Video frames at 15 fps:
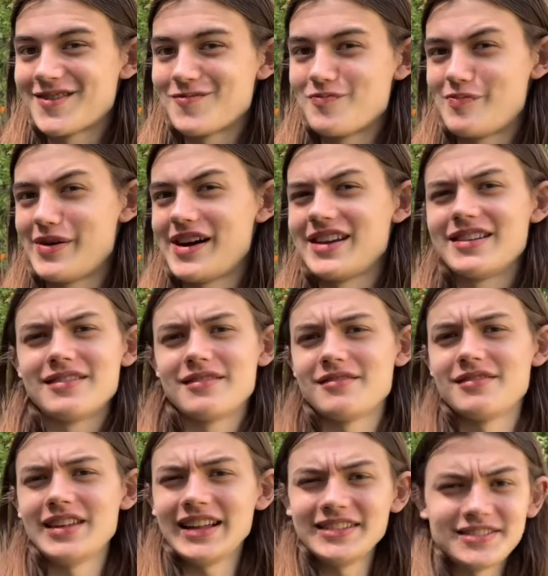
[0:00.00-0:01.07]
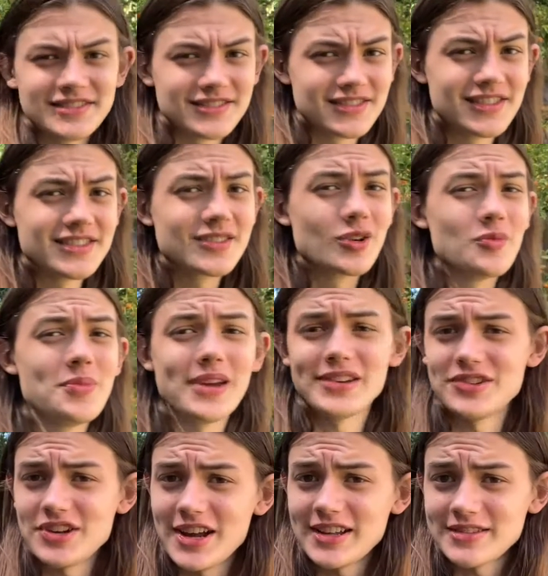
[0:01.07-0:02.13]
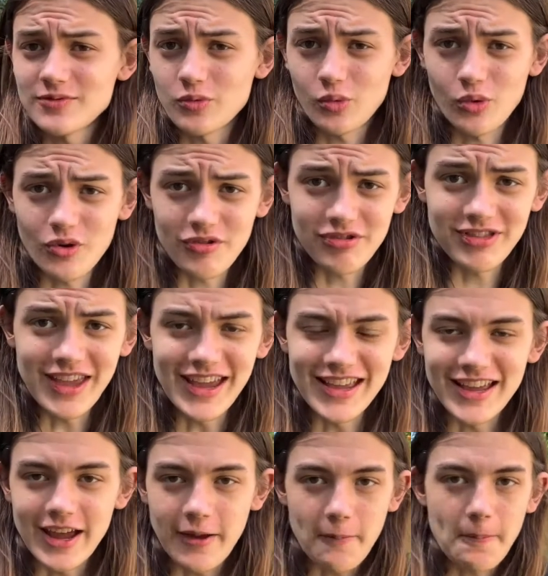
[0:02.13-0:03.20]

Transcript: but this could be a chance worth taking,